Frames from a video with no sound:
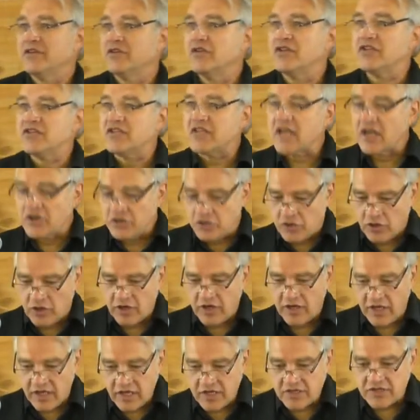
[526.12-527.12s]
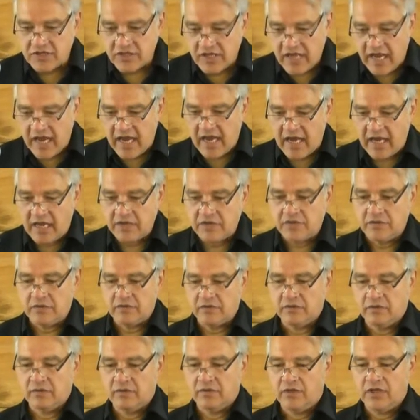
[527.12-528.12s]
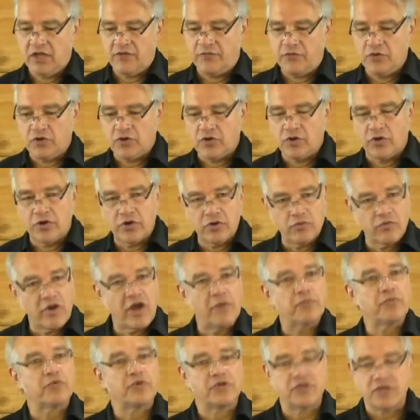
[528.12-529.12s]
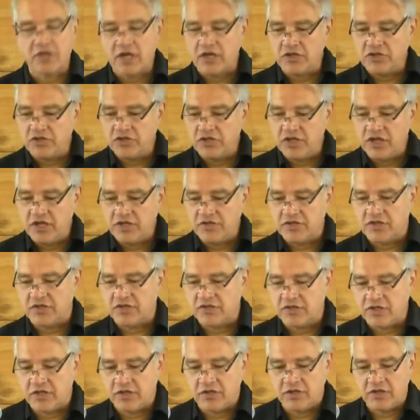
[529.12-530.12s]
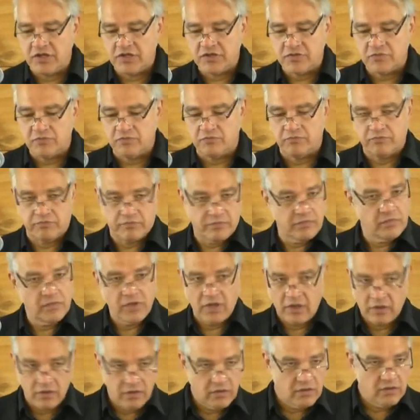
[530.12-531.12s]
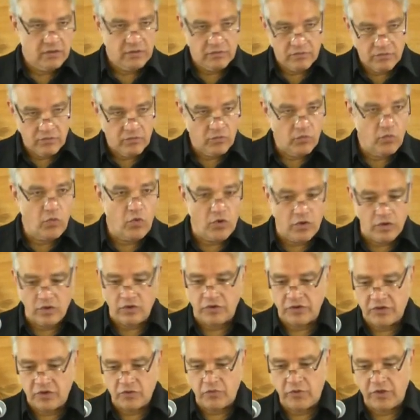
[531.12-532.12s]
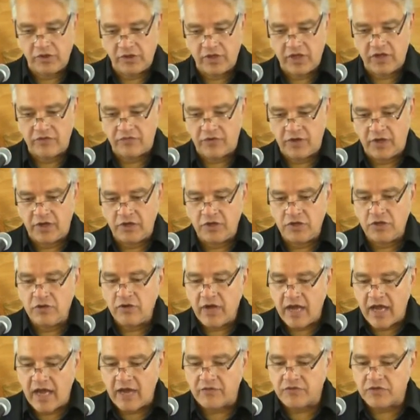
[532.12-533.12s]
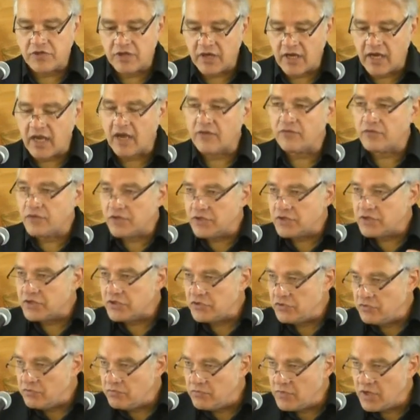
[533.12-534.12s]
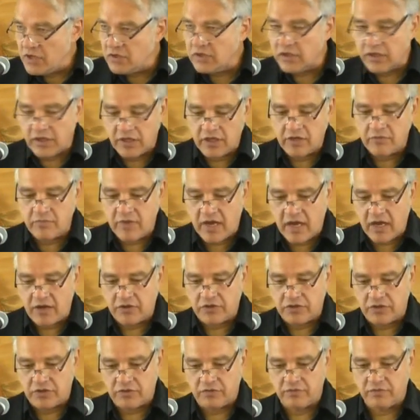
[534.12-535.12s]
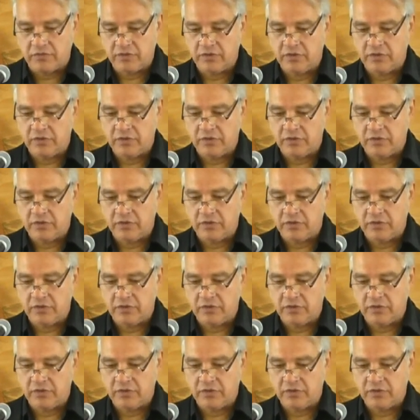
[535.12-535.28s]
The center is that if you're going to represent Jesus in this world that we live in, you have to have this humility about you.